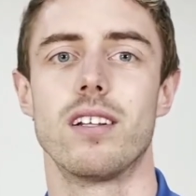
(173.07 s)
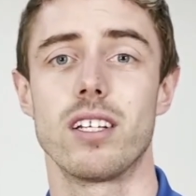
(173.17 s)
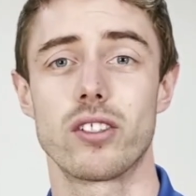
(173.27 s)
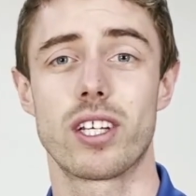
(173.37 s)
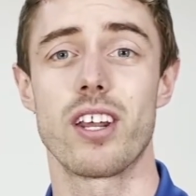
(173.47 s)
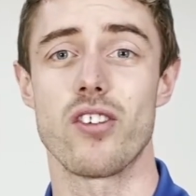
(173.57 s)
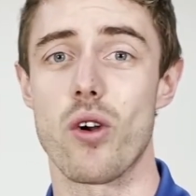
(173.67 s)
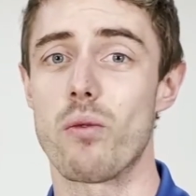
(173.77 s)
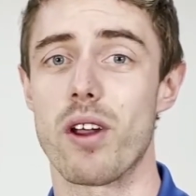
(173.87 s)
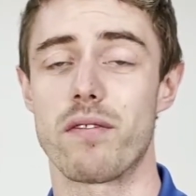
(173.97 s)
Let's look at
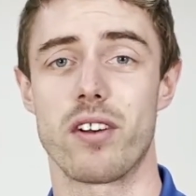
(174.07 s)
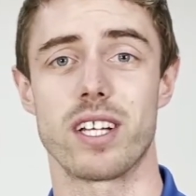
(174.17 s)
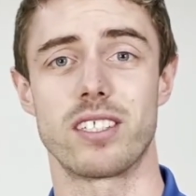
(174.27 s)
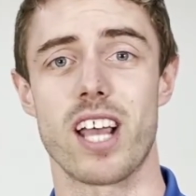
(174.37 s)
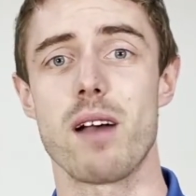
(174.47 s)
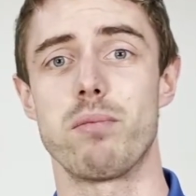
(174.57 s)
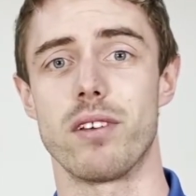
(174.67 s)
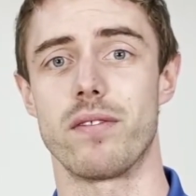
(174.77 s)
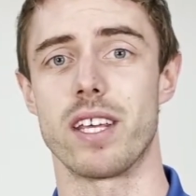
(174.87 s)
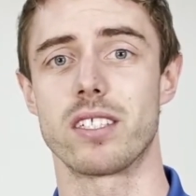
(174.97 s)
Norway for an example
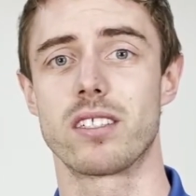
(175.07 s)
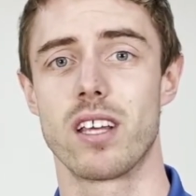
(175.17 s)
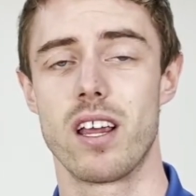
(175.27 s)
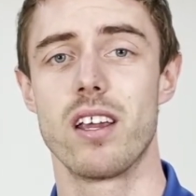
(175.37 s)
of this.